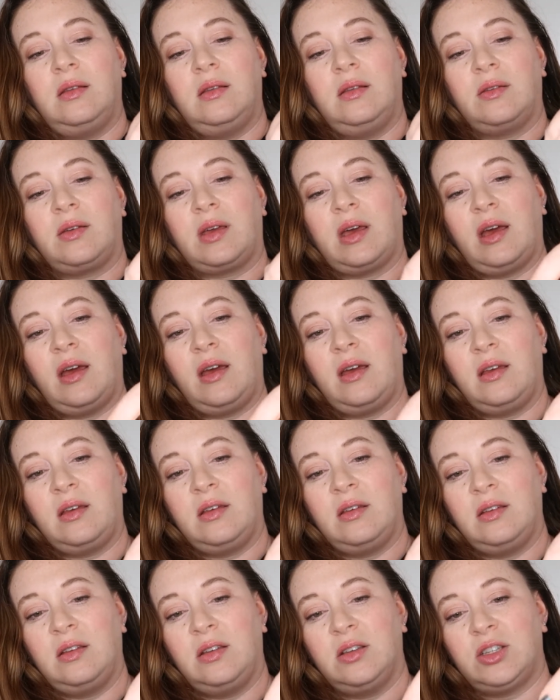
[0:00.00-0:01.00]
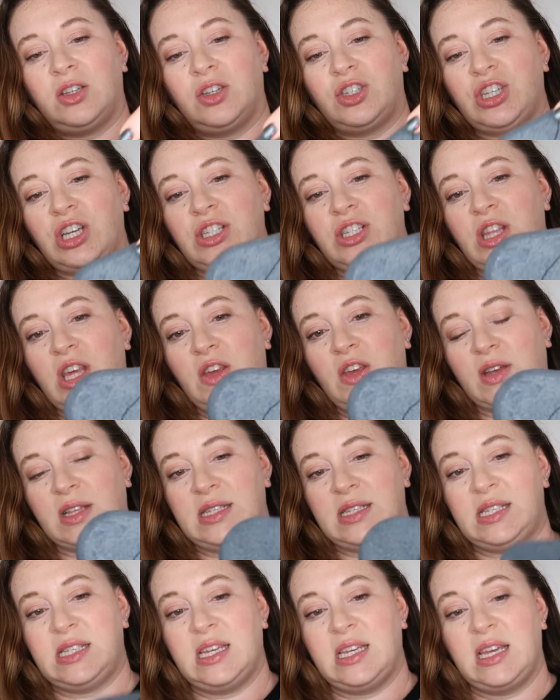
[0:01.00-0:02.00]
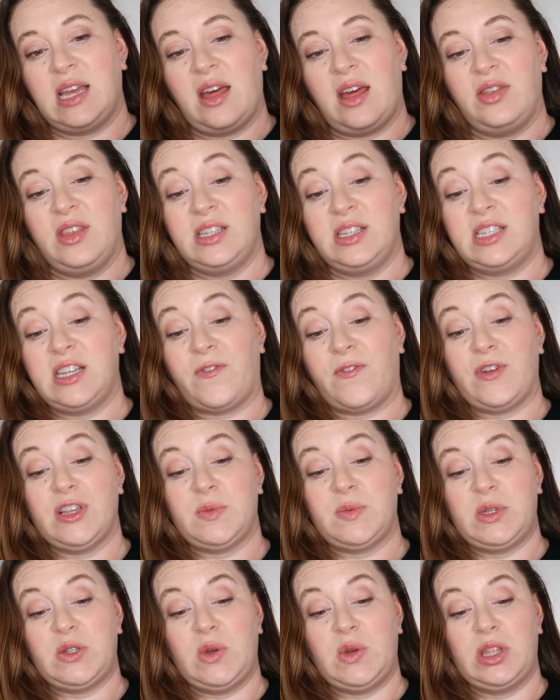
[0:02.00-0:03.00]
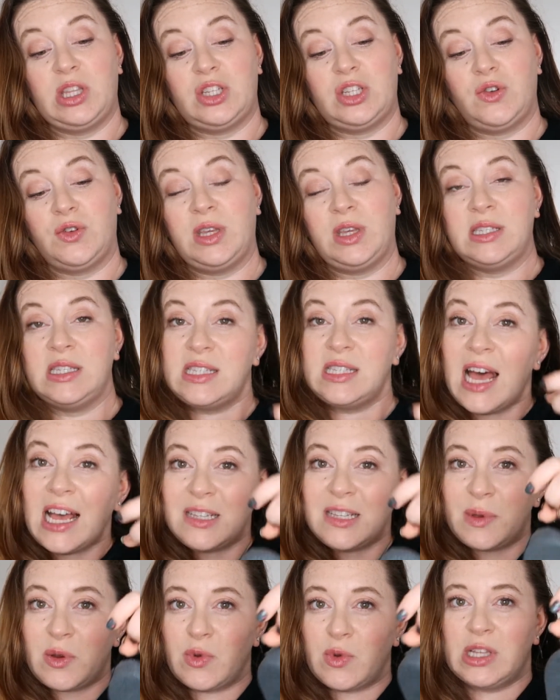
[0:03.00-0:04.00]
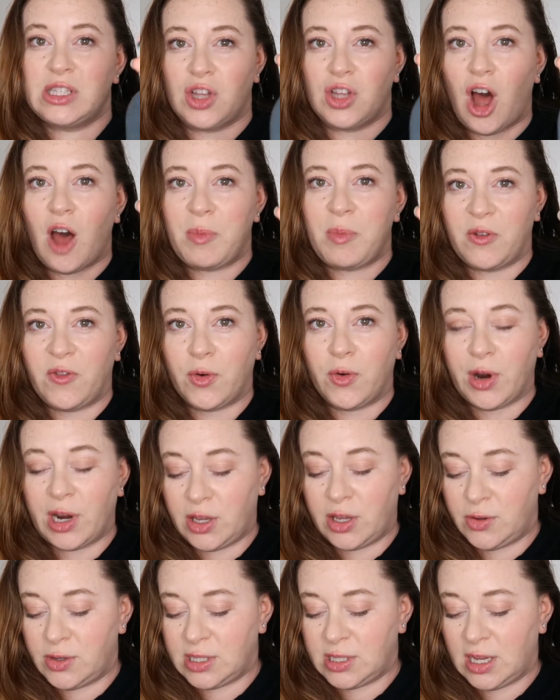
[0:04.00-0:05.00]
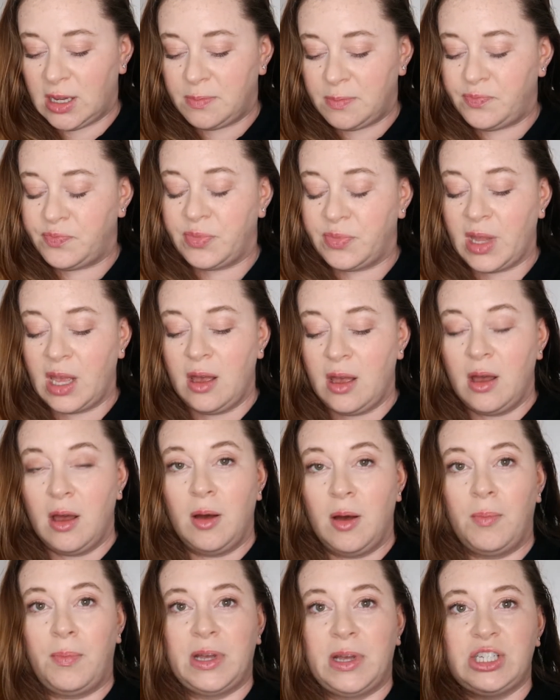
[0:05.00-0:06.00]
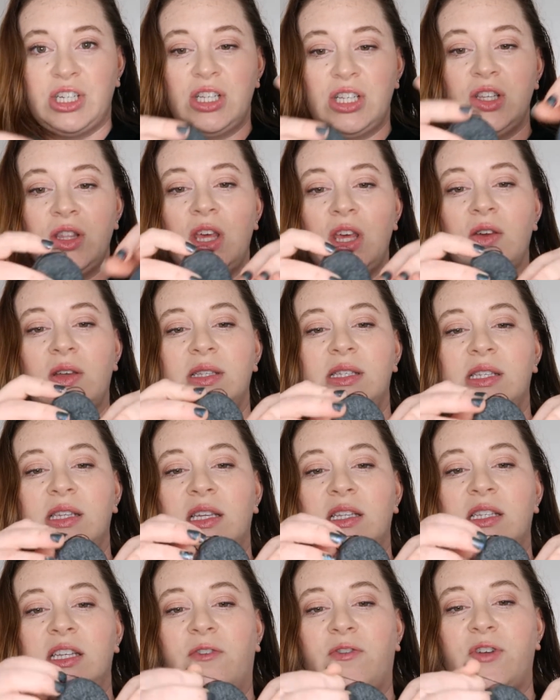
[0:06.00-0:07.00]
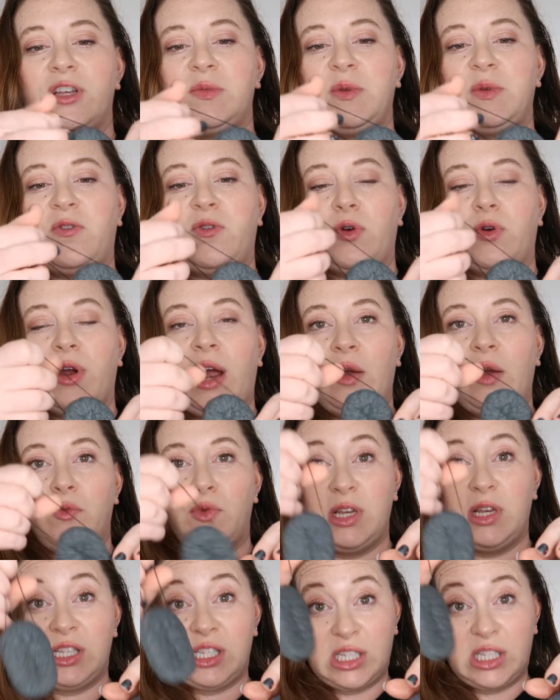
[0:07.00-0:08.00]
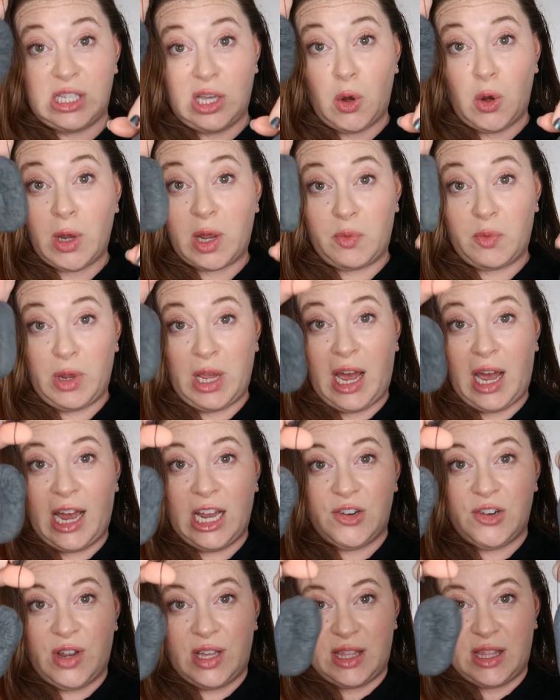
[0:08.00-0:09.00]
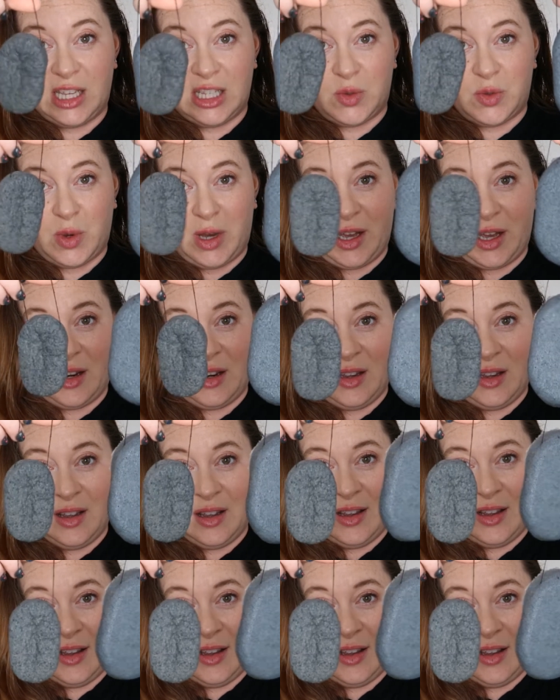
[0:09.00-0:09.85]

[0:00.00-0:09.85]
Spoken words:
Okay, so just so that you can see the difference between the two of these. This has to be rinsed off before I use it, but just so that you can see the difference before I re-soak and rehydrate this one.